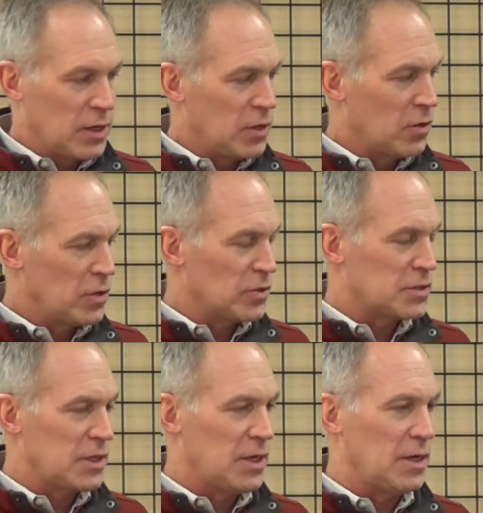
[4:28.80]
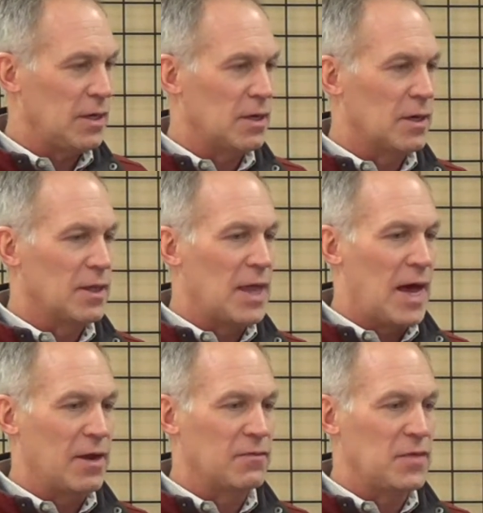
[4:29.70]
You know, you'll see a
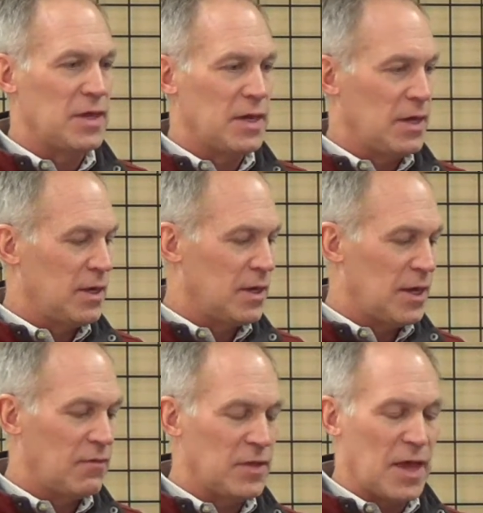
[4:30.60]
lot of even